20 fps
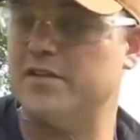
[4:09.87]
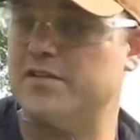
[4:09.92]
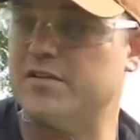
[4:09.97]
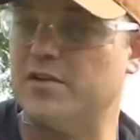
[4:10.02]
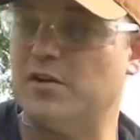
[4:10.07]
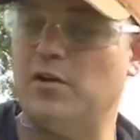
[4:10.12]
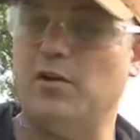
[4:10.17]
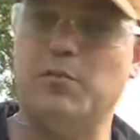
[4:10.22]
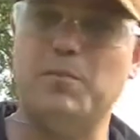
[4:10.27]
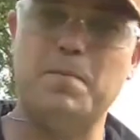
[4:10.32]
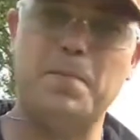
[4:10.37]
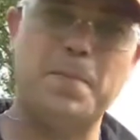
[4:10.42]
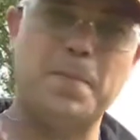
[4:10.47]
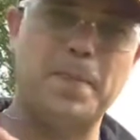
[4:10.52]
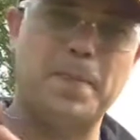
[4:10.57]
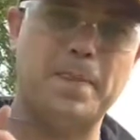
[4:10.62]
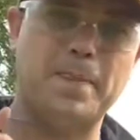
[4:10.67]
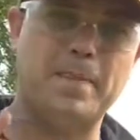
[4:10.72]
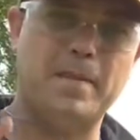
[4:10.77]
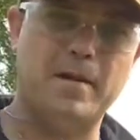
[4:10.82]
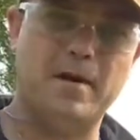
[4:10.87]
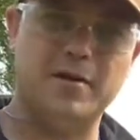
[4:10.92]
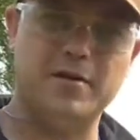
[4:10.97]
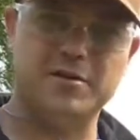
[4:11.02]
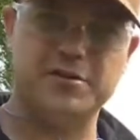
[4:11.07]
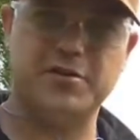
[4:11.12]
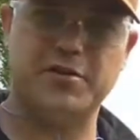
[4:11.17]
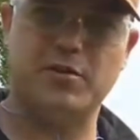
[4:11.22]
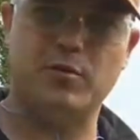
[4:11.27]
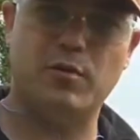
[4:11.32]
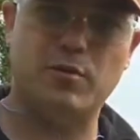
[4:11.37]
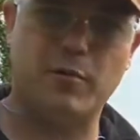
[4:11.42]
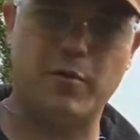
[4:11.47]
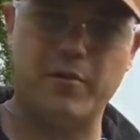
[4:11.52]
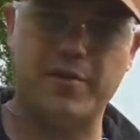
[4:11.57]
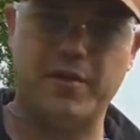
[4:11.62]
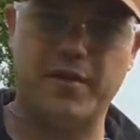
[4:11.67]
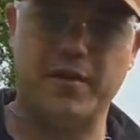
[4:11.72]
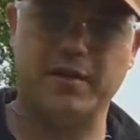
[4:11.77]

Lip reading: So I'm going to show you one more